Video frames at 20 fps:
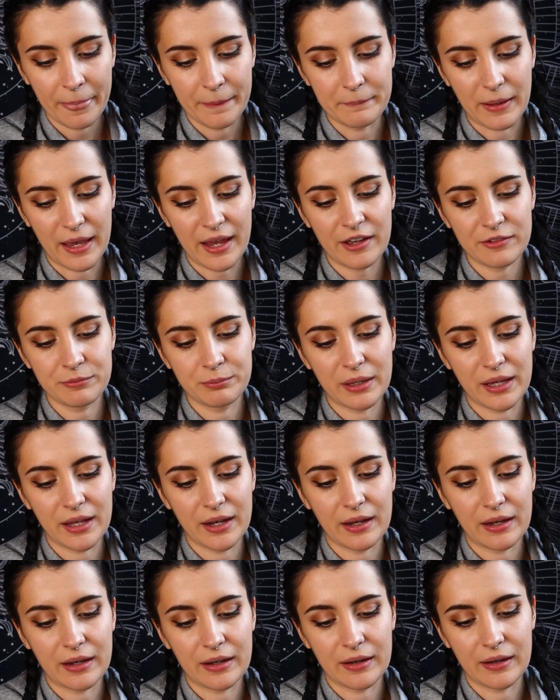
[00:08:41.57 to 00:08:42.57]
may have
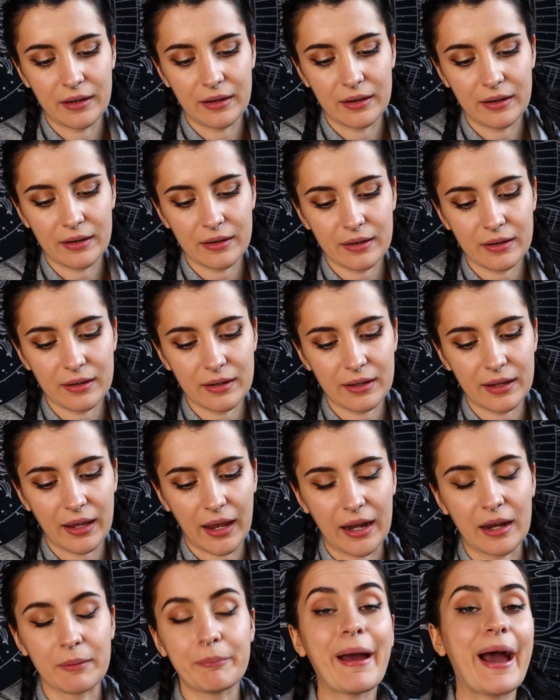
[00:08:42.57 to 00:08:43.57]
been
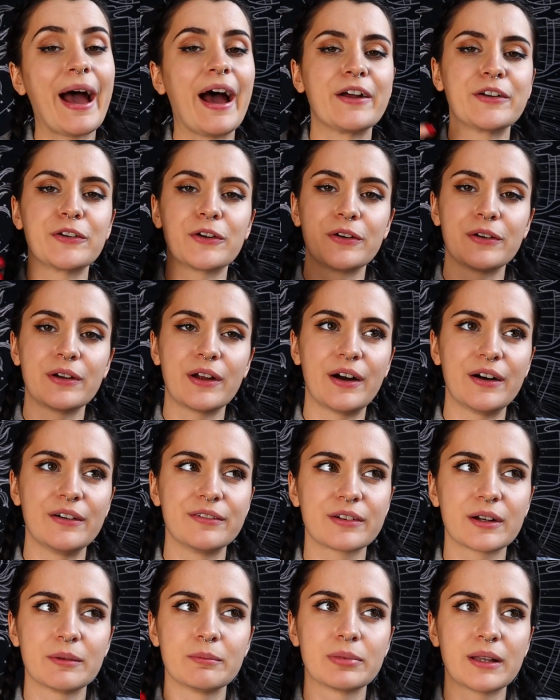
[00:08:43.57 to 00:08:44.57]
in a pattern
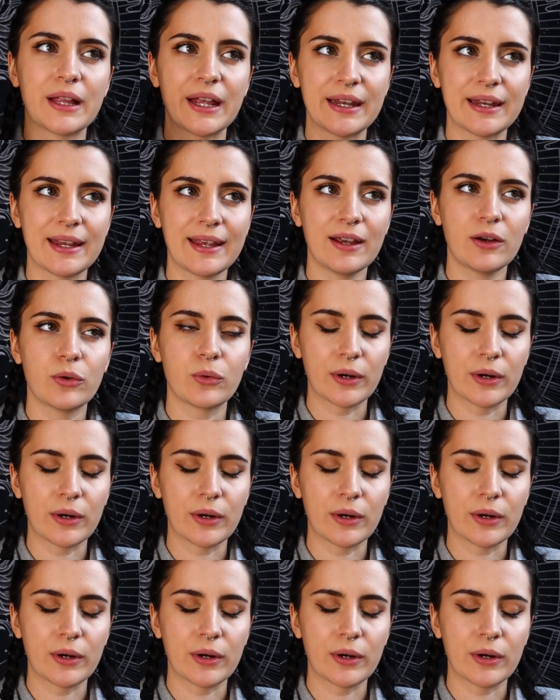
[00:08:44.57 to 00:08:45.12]
of complaining,